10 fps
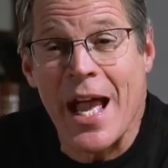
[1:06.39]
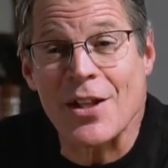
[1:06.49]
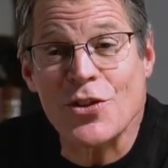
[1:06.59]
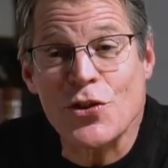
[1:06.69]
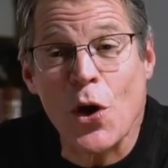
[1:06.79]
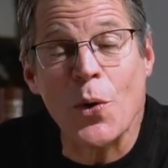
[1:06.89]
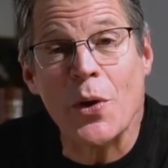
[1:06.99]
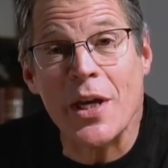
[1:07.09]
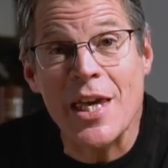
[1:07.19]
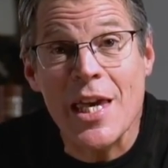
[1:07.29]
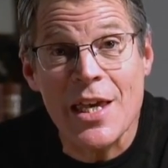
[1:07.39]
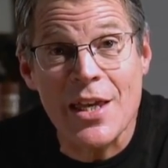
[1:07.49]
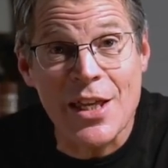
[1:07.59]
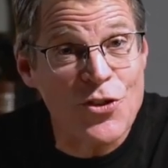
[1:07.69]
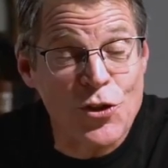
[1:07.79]
And so
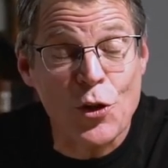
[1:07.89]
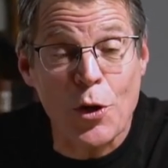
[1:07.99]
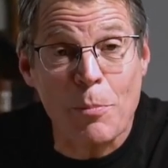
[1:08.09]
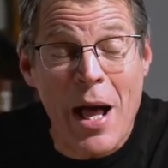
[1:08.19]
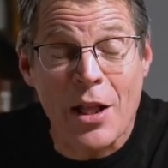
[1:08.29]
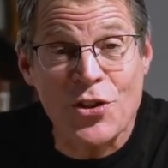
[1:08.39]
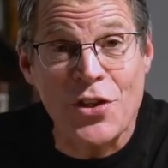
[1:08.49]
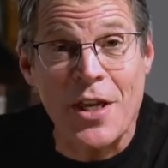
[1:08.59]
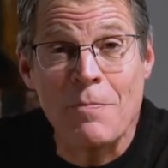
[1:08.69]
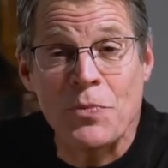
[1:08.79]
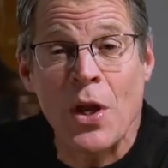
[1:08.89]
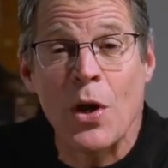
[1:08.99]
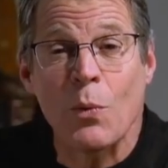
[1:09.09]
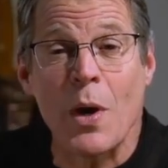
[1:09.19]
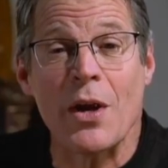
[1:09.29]
he instituted a policy
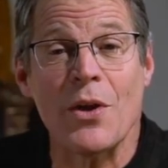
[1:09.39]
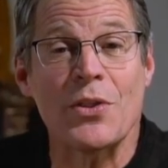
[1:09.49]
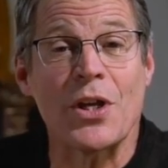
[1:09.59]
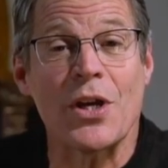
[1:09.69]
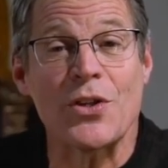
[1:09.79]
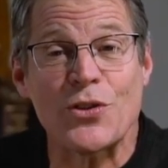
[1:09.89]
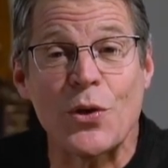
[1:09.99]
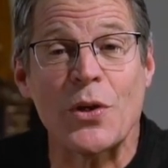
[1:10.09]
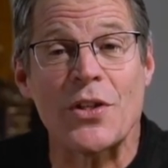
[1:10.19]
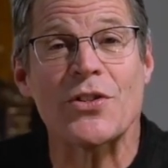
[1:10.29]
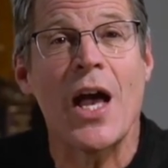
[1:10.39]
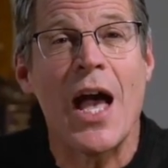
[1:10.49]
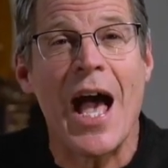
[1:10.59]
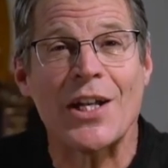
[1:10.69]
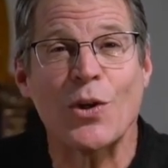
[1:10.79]
where the students
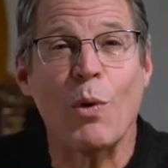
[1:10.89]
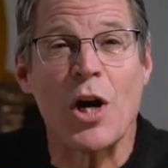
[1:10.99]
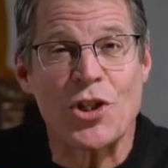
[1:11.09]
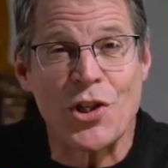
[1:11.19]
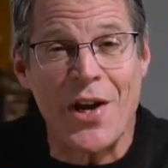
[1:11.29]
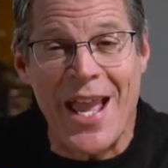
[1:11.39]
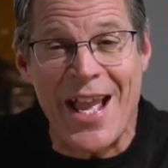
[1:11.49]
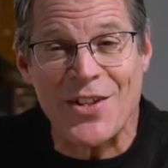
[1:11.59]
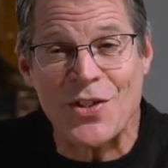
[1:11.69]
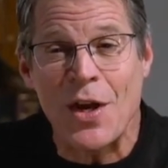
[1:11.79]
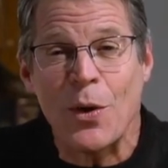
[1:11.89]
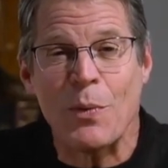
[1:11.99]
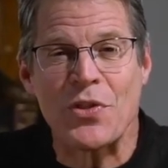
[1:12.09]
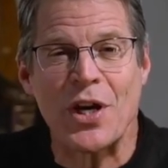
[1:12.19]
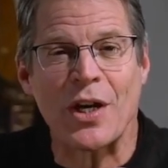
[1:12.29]
had to wash their hands
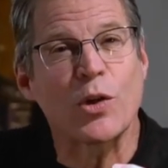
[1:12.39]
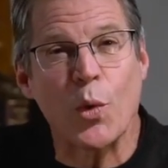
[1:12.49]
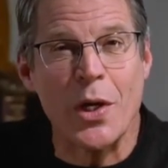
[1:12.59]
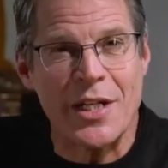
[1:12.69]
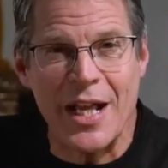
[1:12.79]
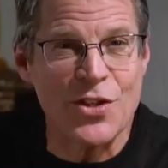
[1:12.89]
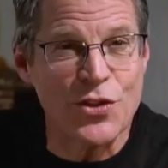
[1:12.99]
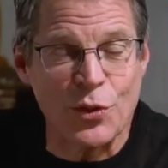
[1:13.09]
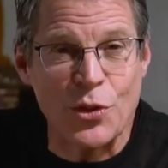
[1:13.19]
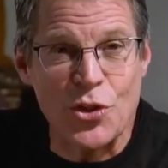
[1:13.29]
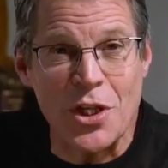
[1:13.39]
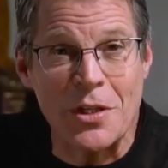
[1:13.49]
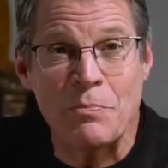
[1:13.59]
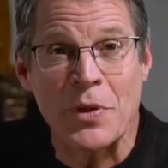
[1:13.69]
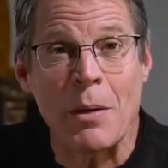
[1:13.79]
with a chlorinated
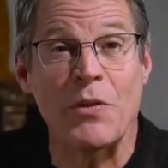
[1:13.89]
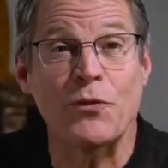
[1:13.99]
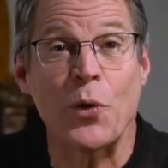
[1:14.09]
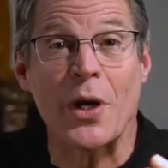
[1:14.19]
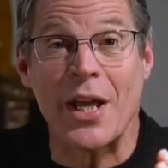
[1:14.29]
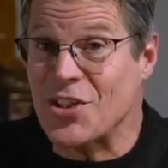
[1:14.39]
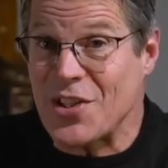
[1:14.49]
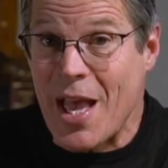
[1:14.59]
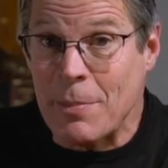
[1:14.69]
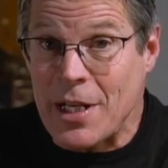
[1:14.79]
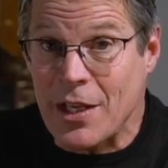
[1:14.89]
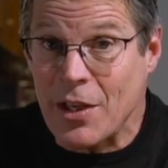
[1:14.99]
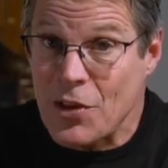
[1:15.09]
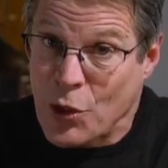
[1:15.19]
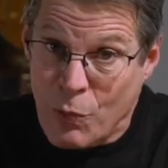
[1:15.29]
solution before
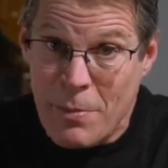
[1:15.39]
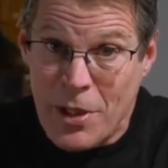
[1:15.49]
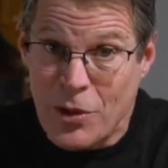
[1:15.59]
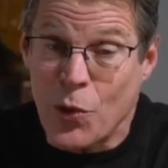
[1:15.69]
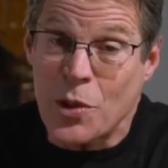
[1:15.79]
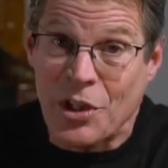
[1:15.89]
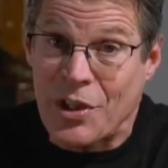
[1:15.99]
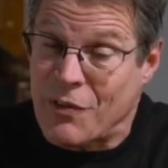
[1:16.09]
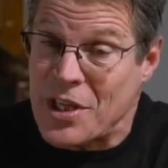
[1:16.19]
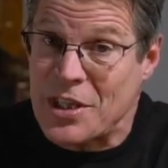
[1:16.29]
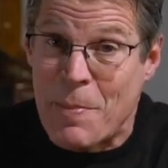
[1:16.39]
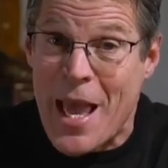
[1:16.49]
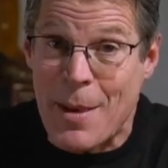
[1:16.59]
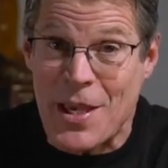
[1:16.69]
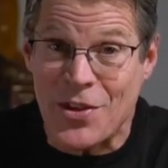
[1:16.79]
examining the women or delivering the
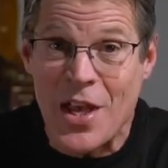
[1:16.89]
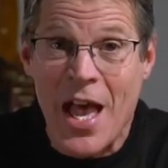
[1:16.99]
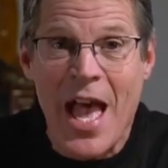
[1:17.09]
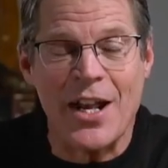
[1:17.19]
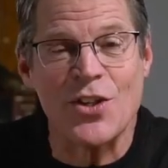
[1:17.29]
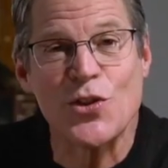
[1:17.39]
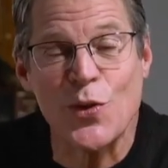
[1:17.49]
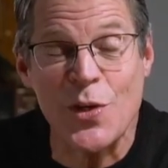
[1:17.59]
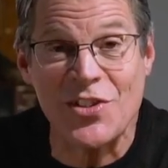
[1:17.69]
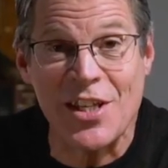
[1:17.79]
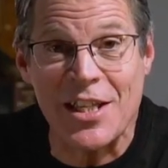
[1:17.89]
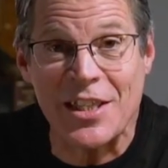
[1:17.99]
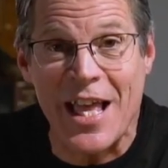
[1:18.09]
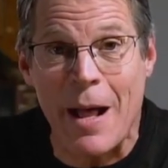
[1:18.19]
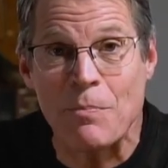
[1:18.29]
babies. And as soon as he
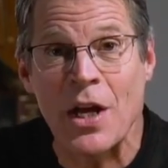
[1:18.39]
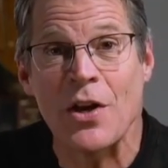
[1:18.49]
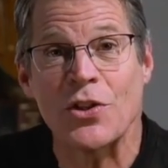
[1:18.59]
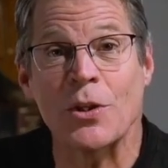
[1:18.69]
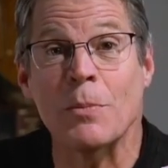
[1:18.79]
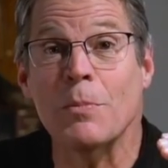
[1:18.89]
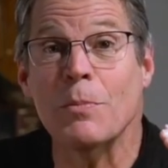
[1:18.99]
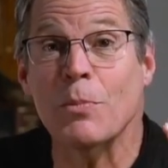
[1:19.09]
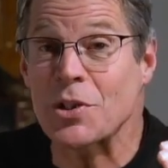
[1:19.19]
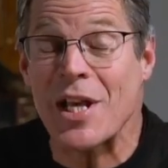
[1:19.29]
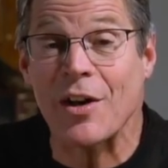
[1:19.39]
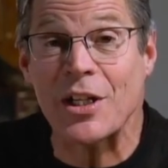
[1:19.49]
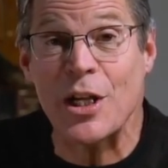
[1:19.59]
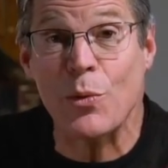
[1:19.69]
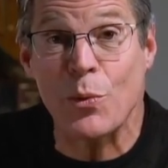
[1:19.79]
did that, the
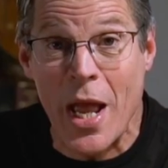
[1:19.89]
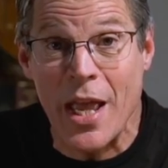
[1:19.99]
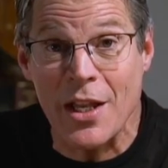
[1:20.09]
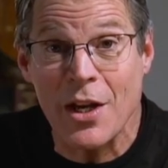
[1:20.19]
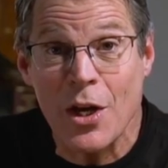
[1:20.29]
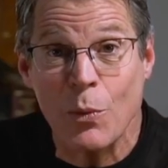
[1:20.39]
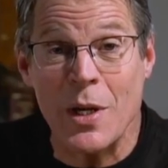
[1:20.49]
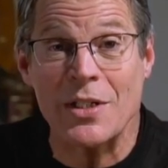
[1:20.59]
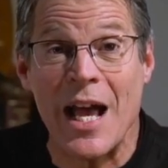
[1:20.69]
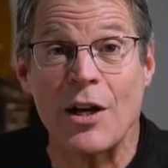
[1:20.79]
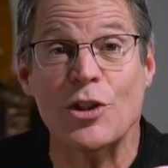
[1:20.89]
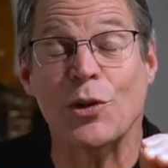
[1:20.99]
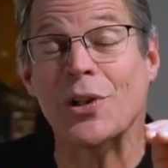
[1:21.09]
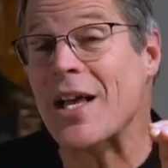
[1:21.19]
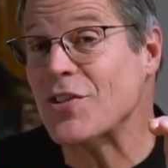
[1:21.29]
mortality rate went down
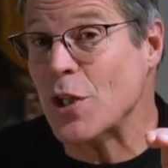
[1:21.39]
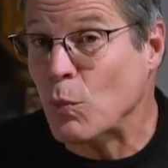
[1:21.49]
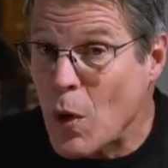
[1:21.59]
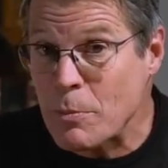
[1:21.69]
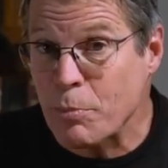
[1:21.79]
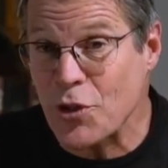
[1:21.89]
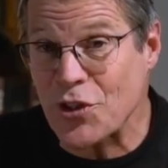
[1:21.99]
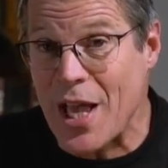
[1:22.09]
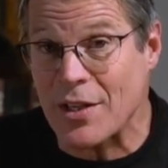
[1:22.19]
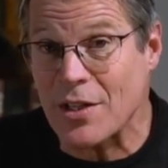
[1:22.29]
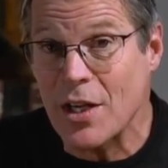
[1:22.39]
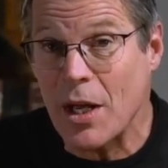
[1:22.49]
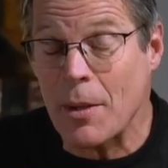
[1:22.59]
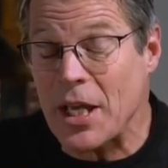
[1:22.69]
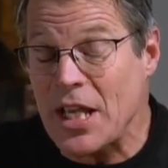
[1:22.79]
to less than 1%,
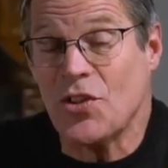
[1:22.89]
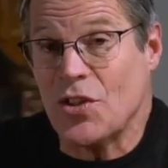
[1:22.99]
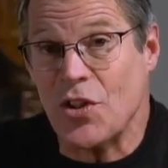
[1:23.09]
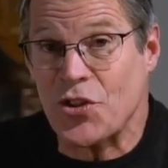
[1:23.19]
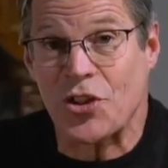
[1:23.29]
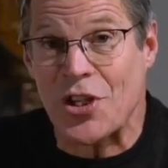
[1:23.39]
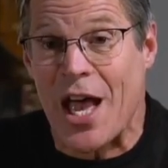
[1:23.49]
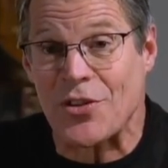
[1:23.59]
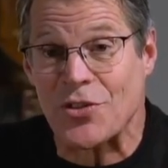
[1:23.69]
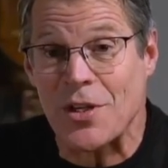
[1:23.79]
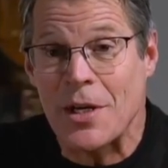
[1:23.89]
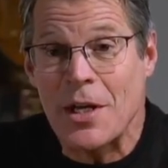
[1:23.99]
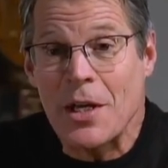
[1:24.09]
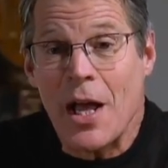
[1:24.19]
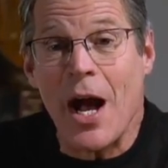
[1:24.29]
instant success.
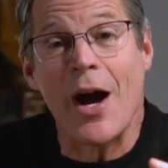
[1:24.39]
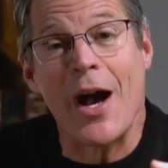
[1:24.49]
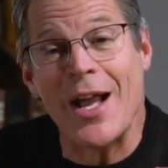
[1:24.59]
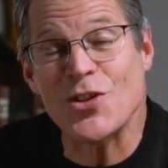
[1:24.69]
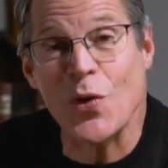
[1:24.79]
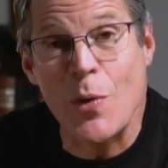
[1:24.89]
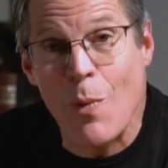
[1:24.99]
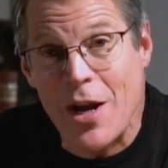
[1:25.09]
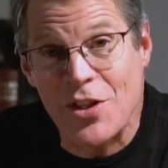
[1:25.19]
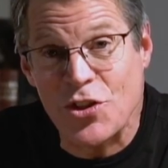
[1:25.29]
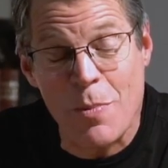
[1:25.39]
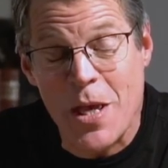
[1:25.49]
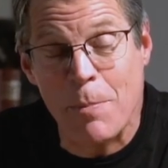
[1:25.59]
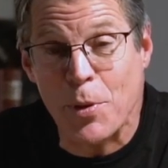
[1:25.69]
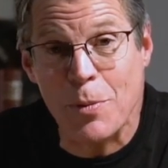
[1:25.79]
And so he wanted this to
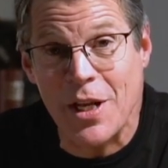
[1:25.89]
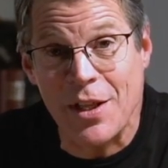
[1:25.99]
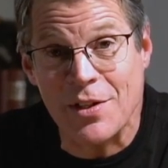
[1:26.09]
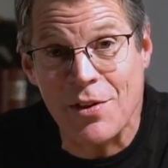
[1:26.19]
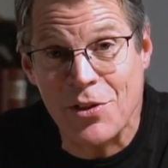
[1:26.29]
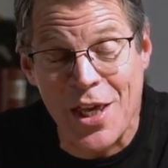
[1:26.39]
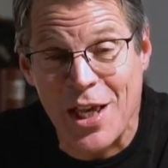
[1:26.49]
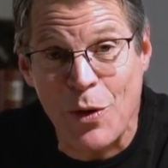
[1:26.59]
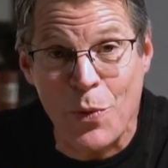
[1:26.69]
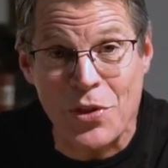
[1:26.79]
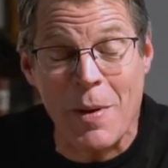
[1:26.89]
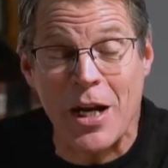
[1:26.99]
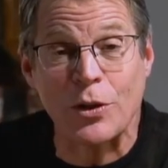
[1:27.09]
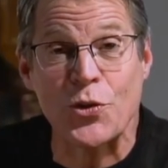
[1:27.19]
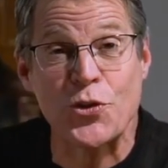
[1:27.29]
be a permanent thing with the
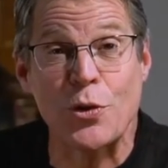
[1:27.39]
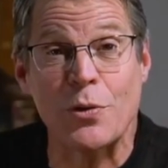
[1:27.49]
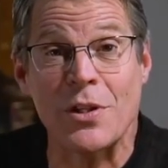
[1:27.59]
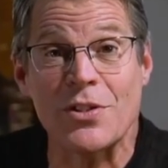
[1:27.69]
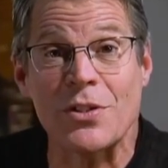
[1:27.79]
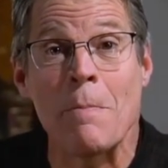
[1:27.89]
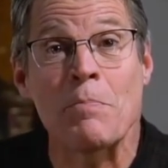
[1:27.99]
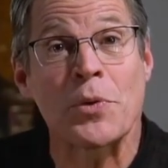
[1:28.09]
medical students.